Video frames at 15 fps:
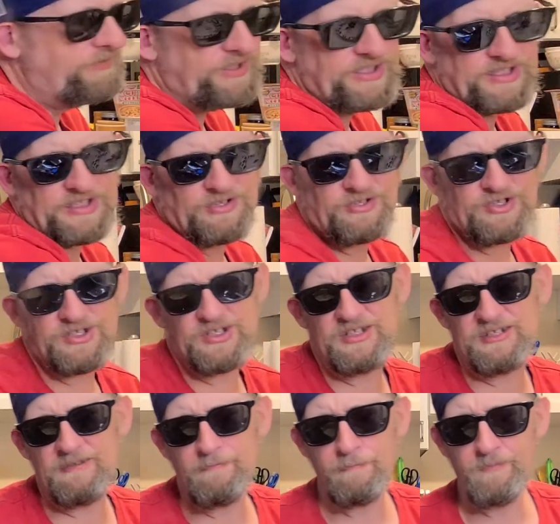which is
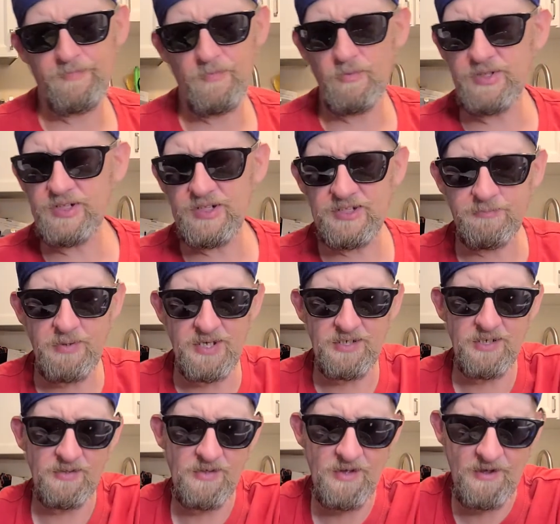interesting. Wasn't
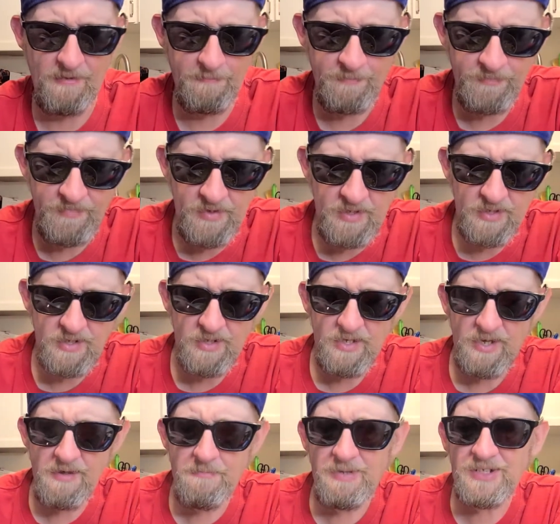expecting that.
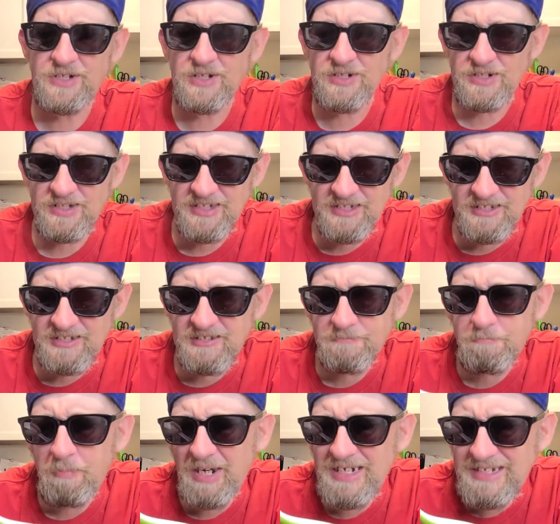It mentioned a
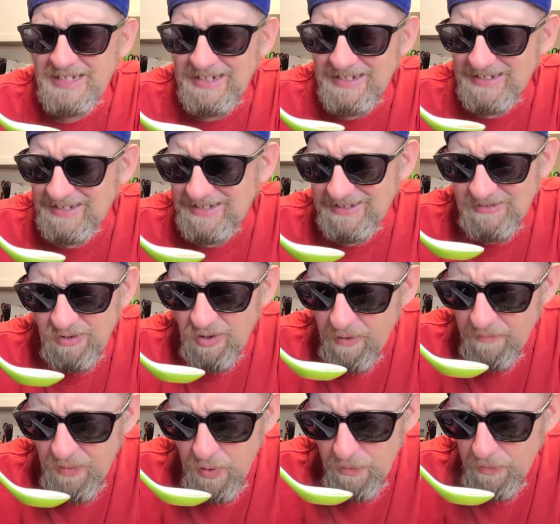spiciness, and it's like,